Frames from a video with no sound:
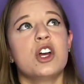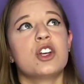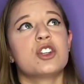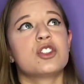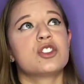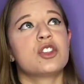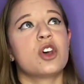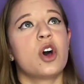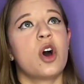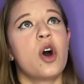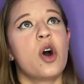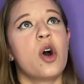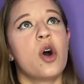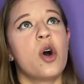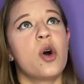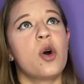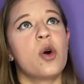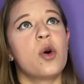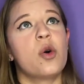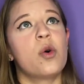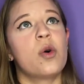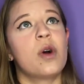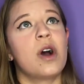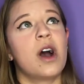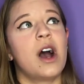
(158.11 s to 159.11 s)

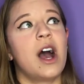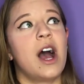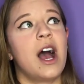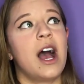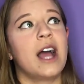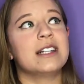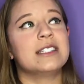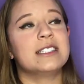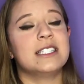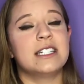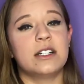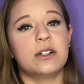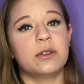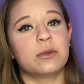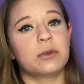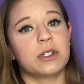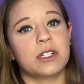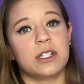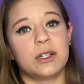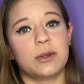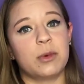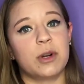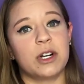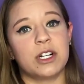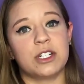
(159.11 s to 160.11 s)
So I didn't
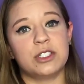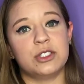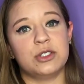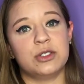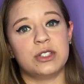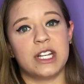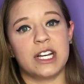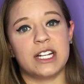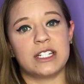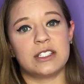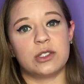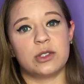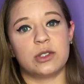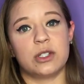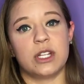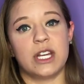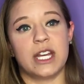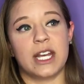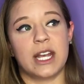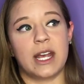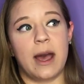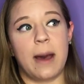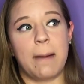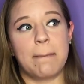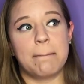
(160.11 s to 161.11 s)
really want to do that to
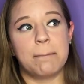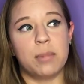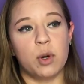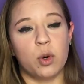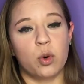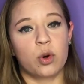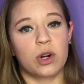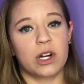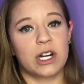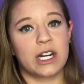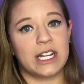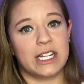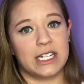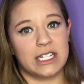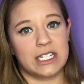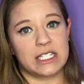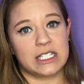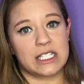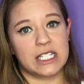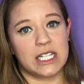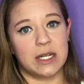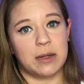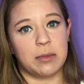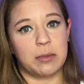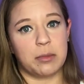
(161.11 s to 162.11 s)
like a poor
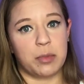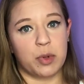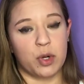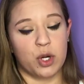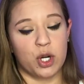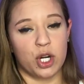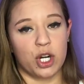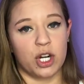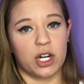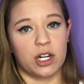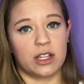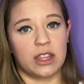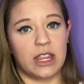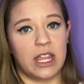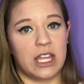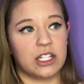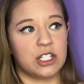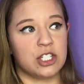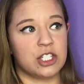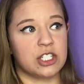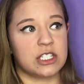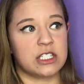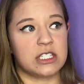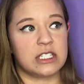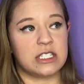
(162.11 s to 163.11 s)
innocent bird that
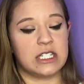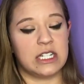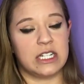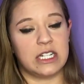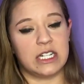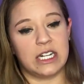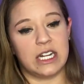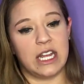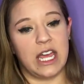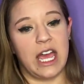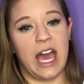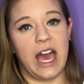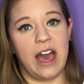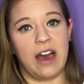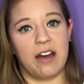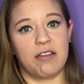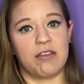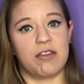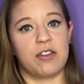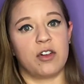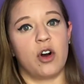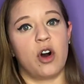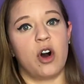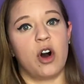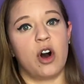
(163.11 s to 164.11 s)
just didn't
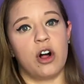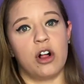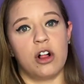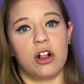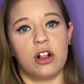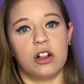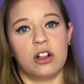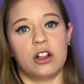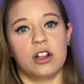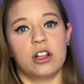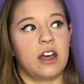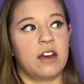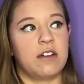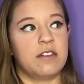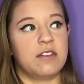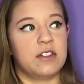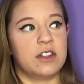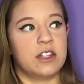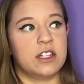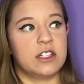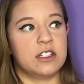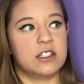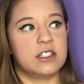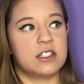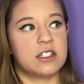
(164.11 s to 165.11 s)
have all of
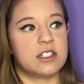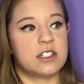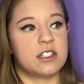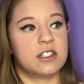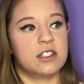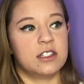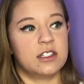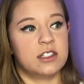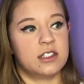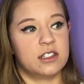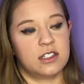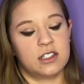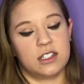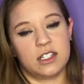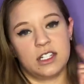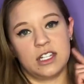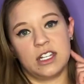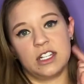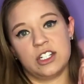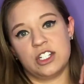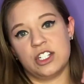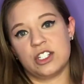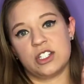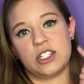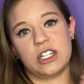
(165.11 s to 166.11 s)
its,
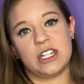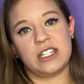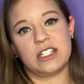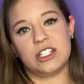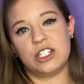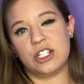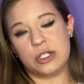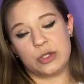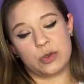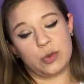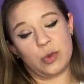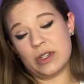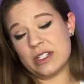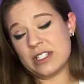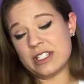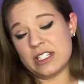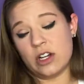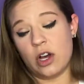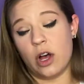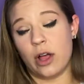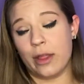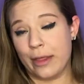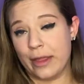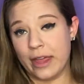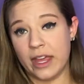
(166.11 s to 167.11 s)
it just, it just wasn't
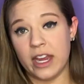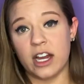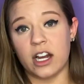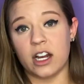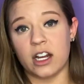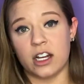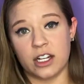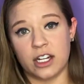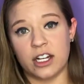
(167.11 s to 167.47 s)
all there,